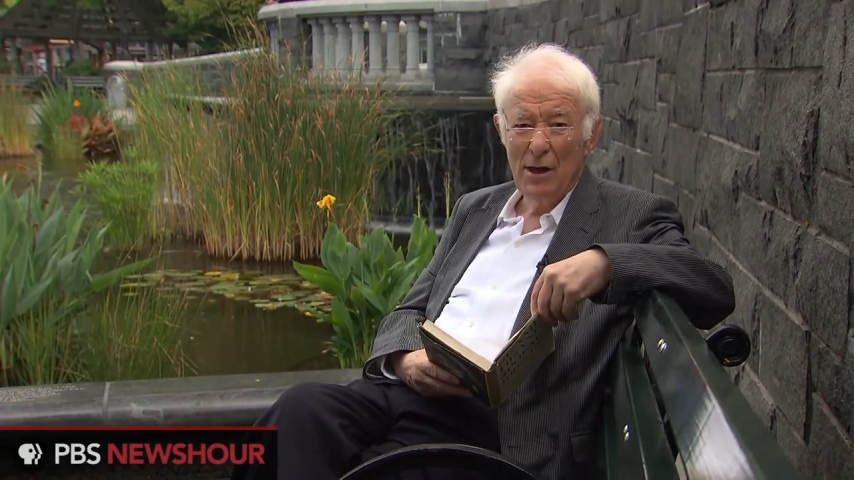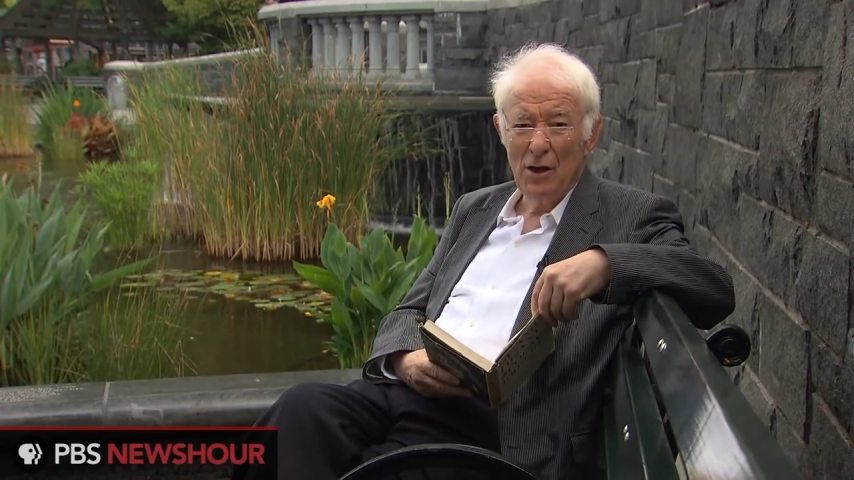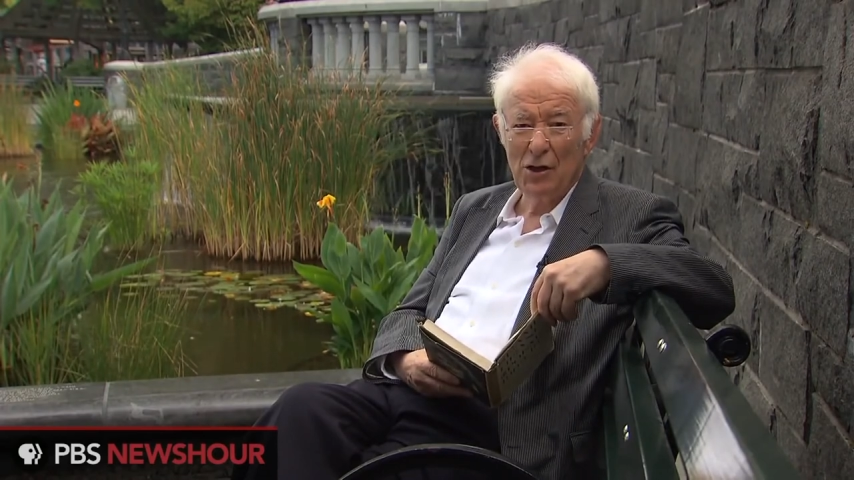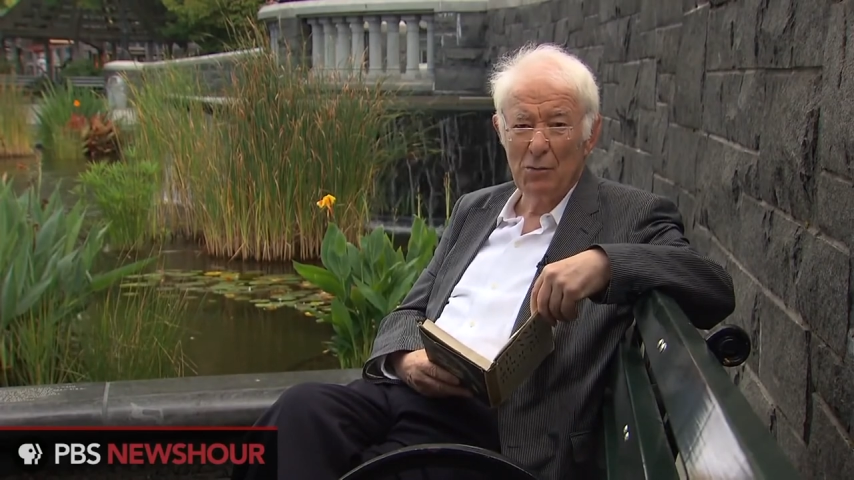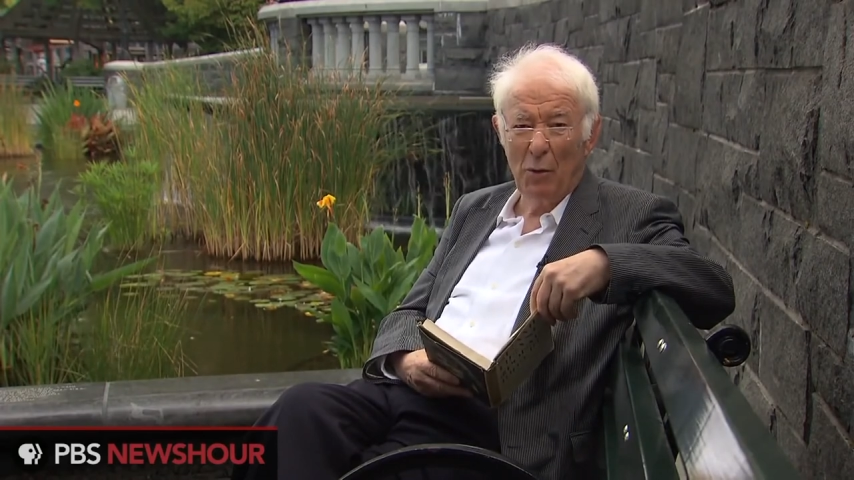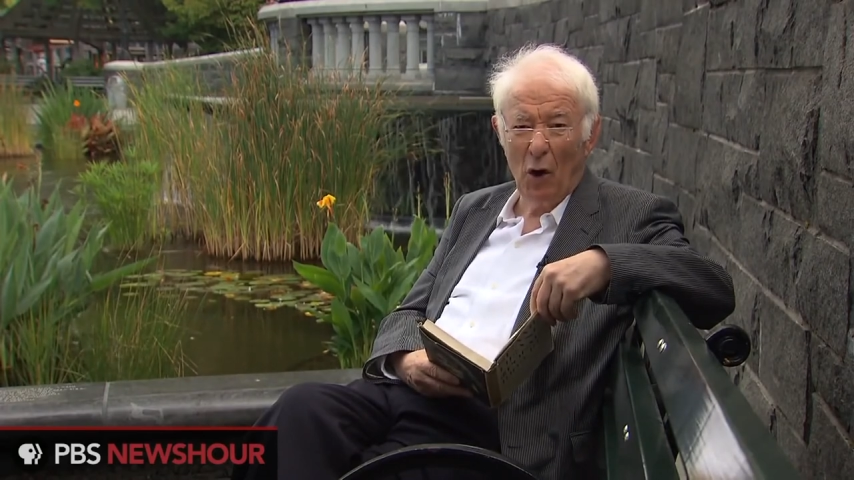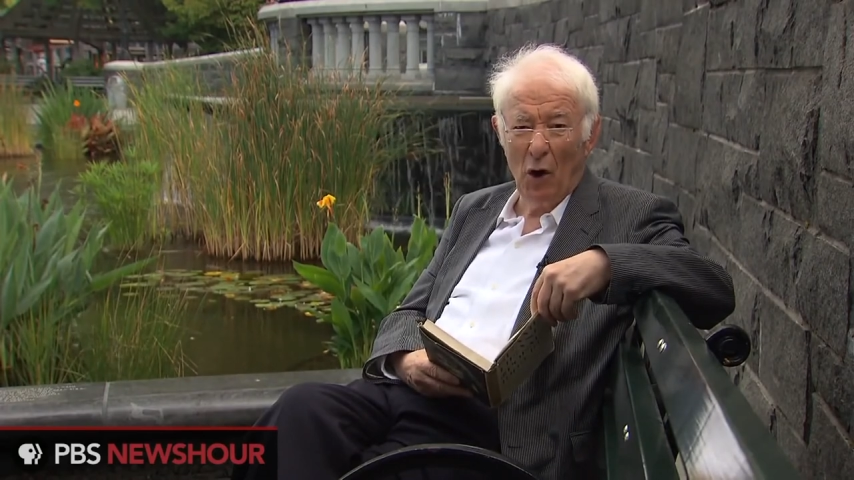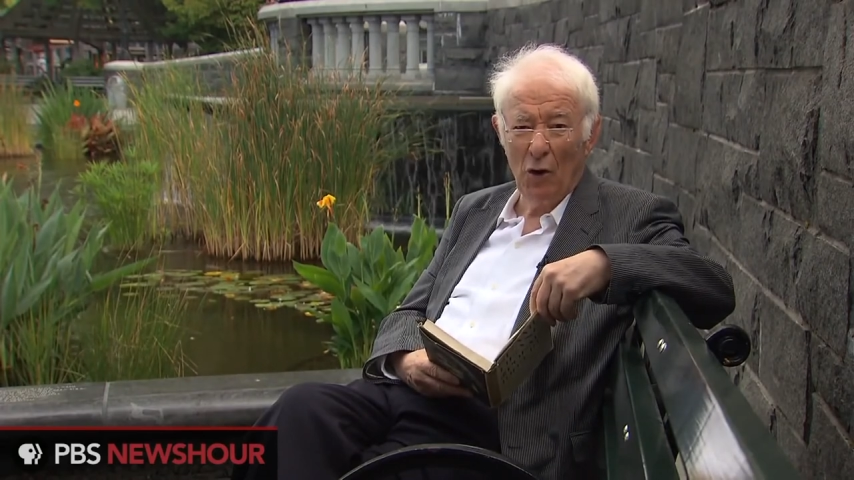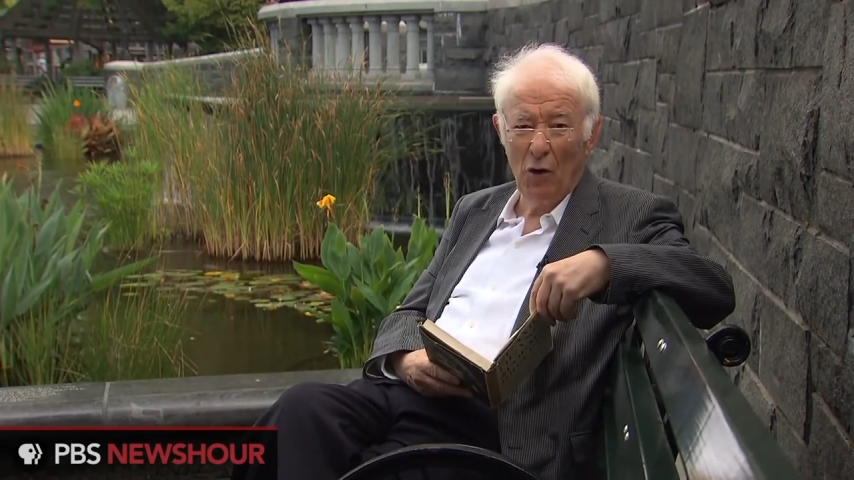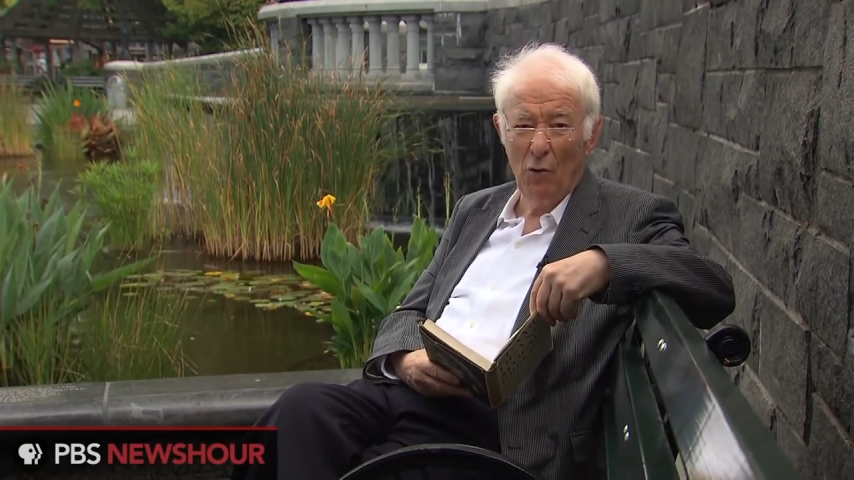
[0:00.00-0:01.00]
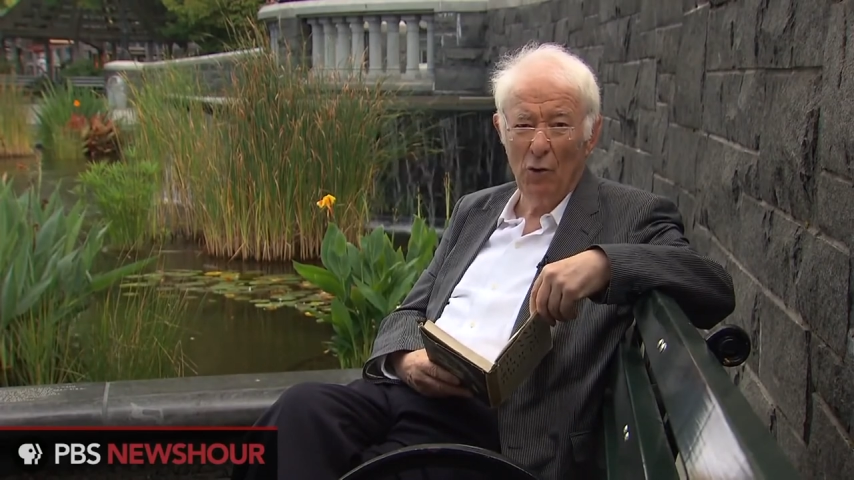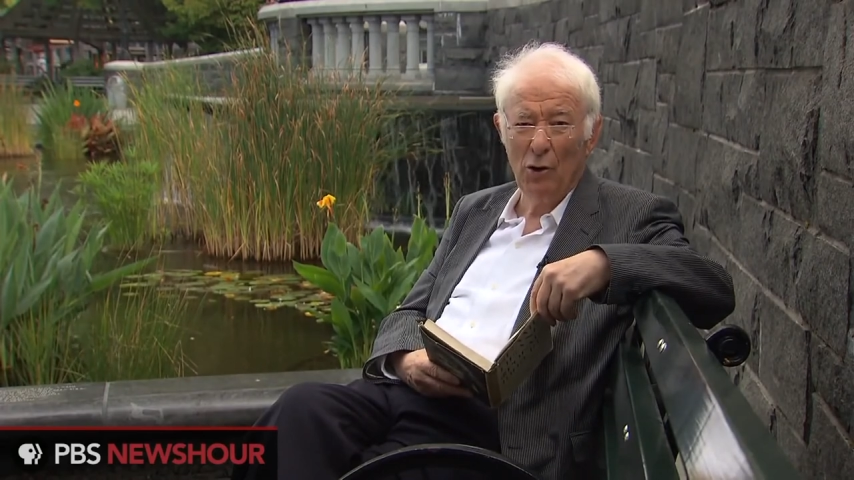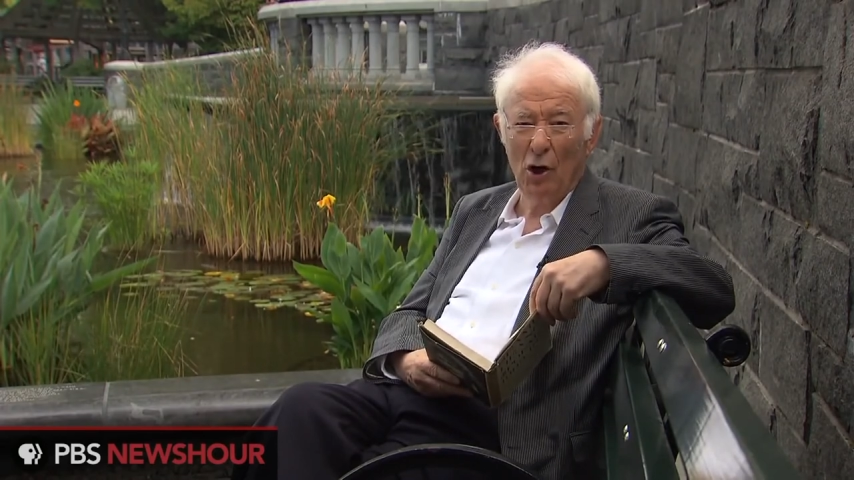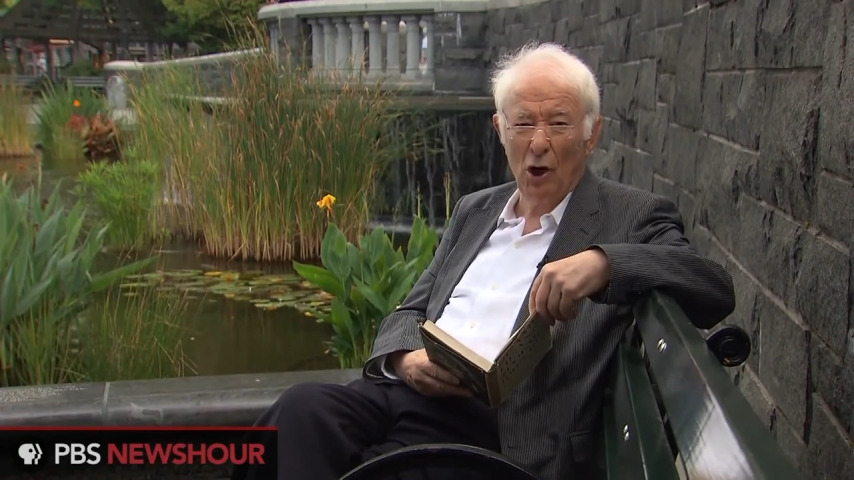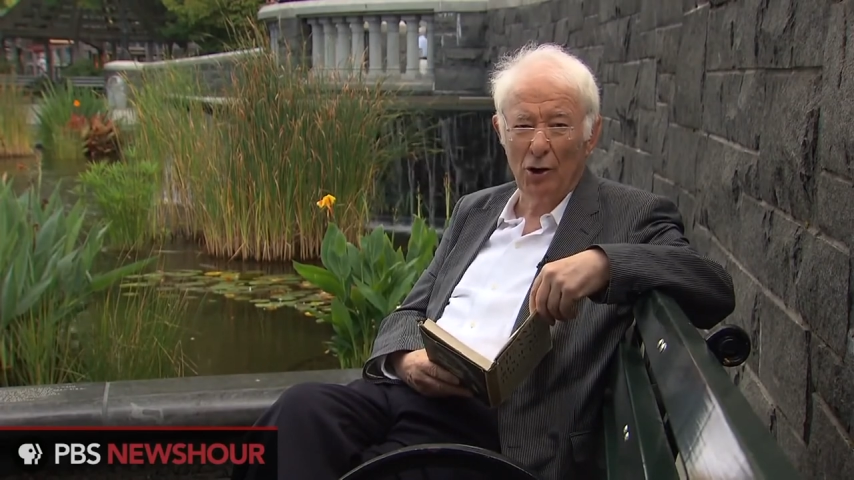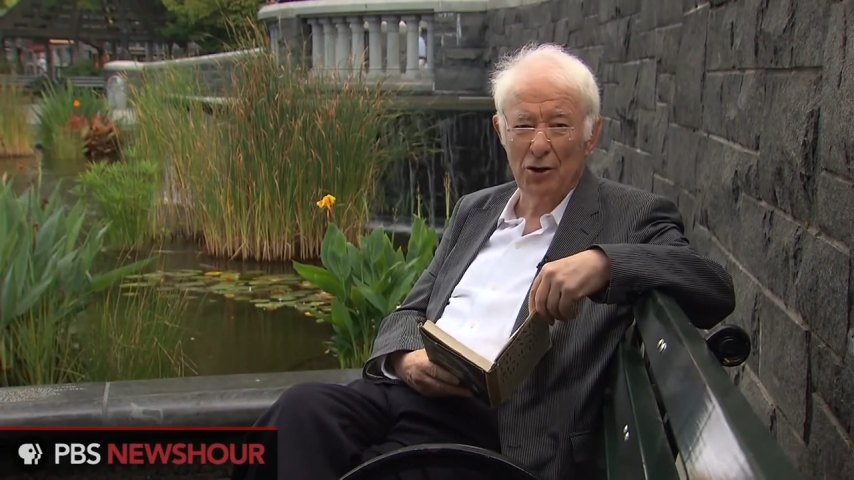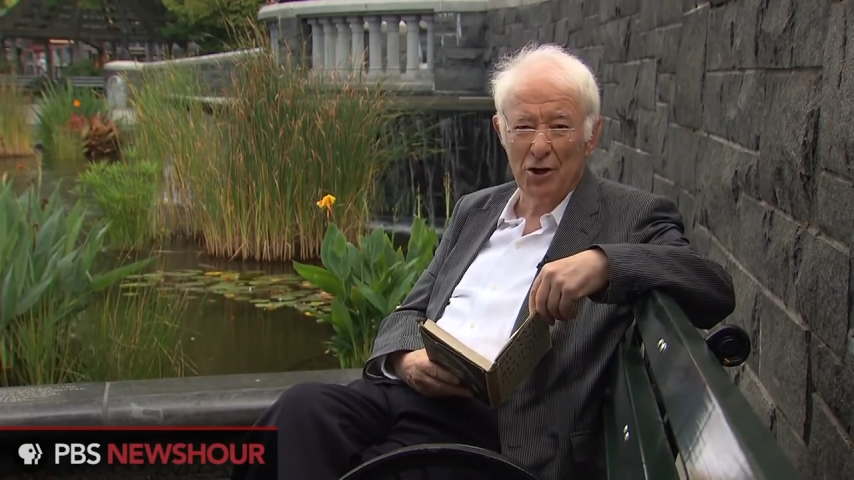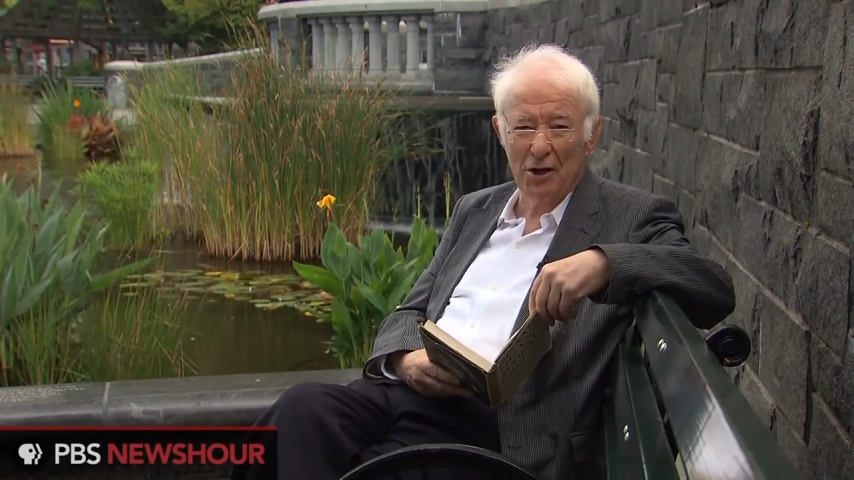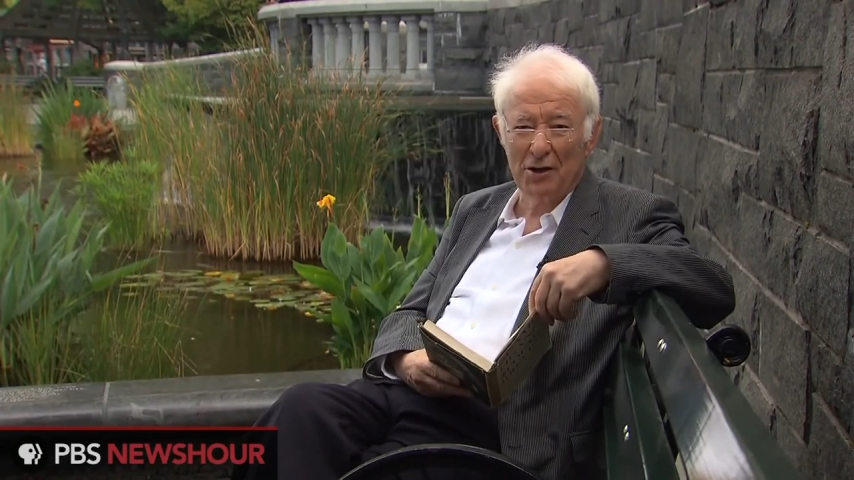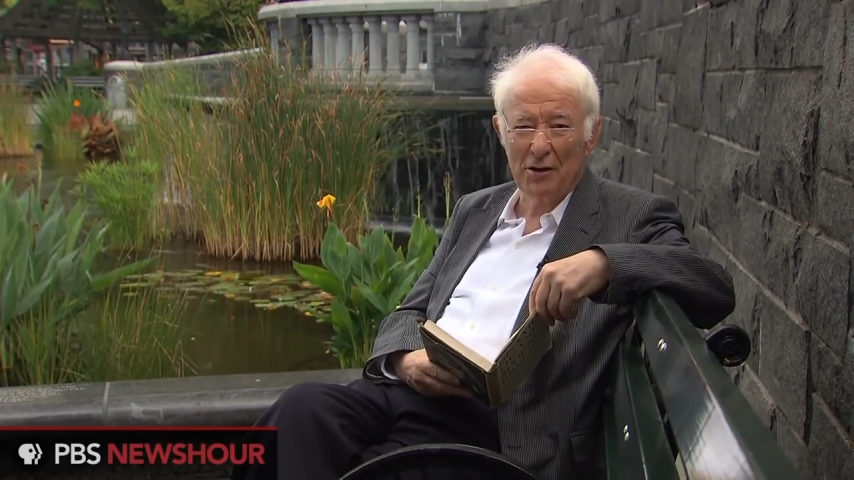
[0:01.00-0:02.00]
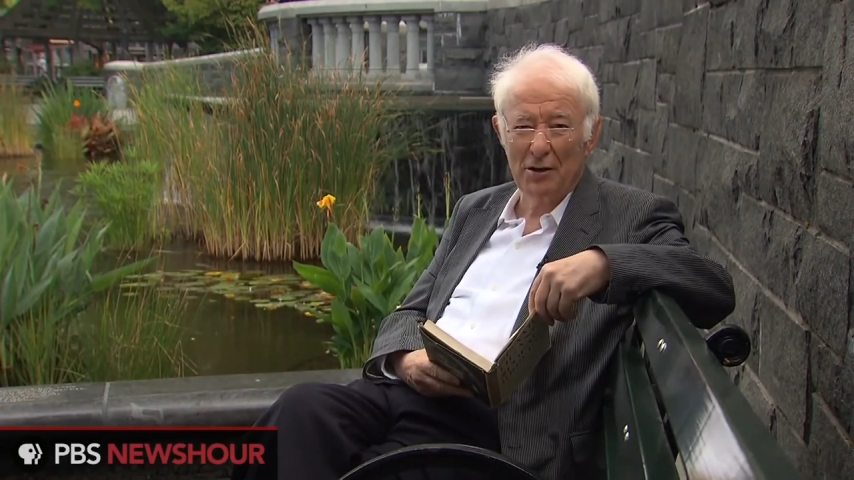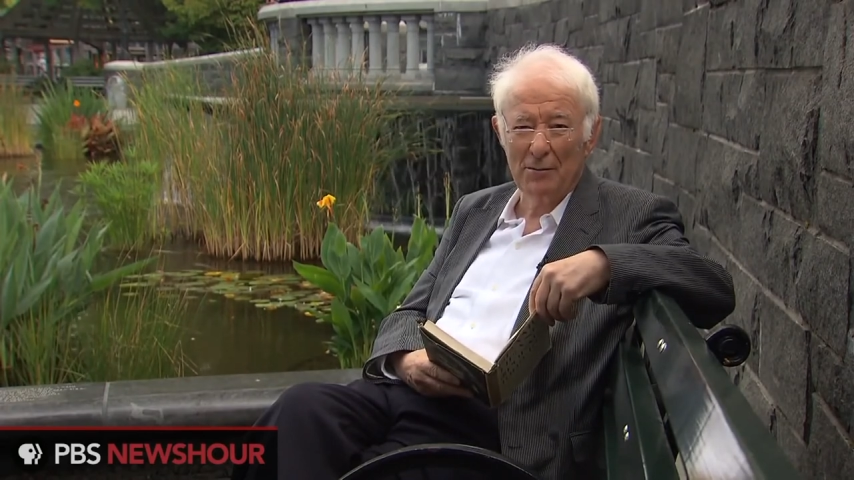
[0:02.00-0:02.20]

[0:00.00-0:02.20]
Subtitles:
the spawn would clutch it.